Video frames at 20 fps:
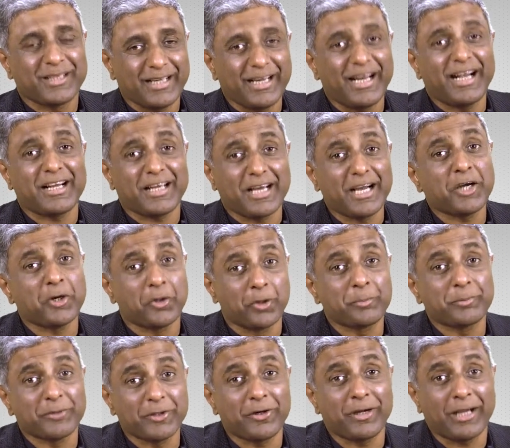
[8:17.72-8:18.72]
And I
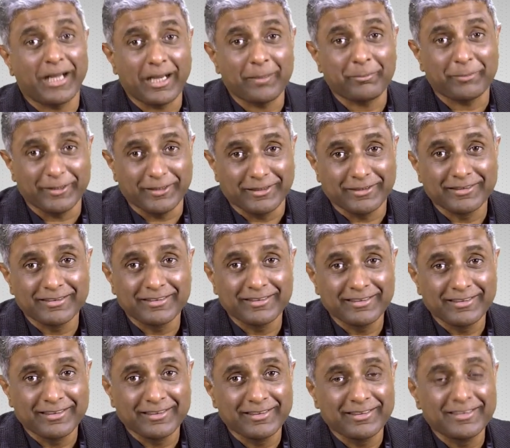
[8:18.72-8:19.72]
hope you're happy.
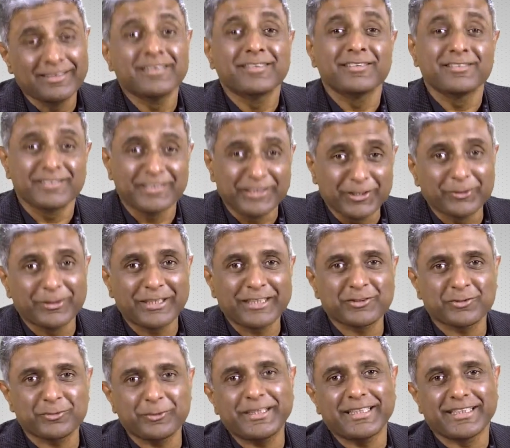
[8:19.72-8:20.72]
See you
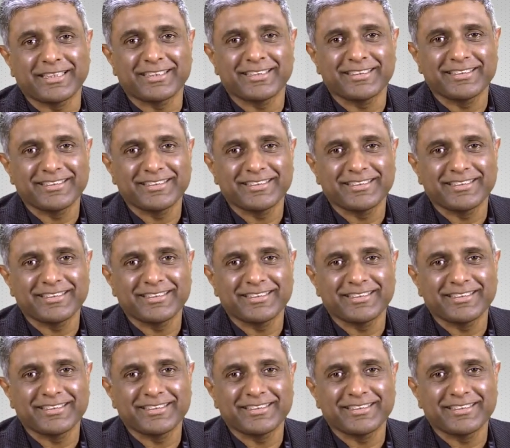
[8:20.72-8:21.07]
next week.